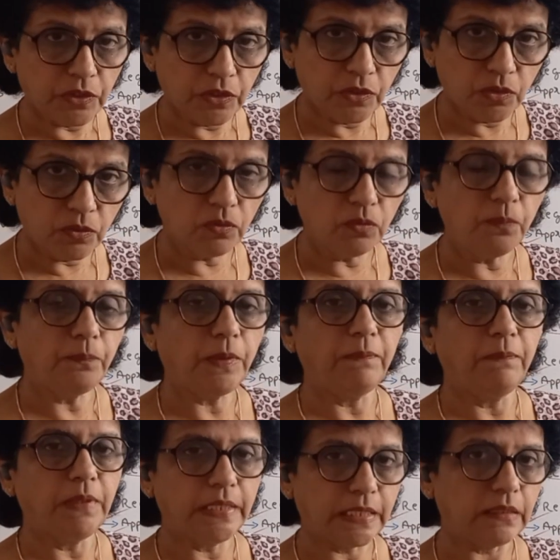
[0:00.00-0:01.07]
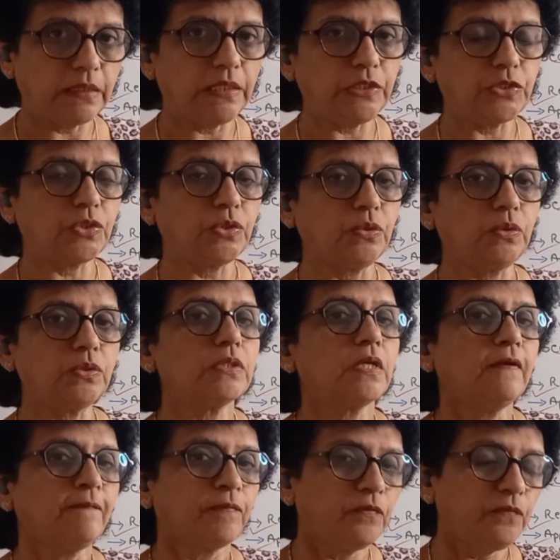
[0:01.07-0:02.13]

new public issues,